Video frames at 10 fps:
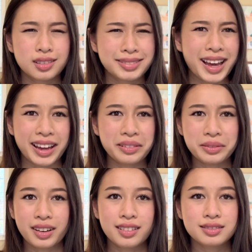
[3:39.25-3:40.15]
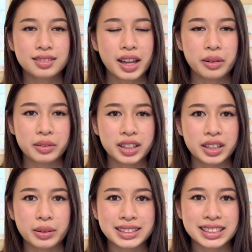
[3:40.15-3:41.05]
Yeah, I don't I don't really
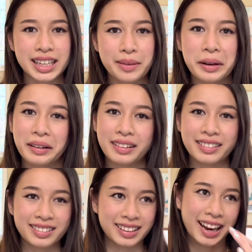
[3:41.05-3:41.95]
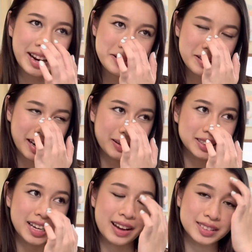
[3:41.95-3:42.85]
know what to say about it other than I knew that I was
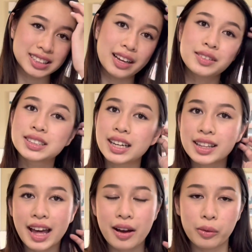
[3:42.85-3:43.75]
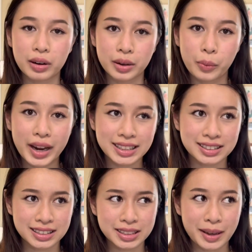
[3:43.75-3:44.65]
gonna have to self-study that or wait until
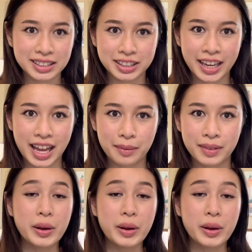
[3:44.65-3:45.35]
the semester came.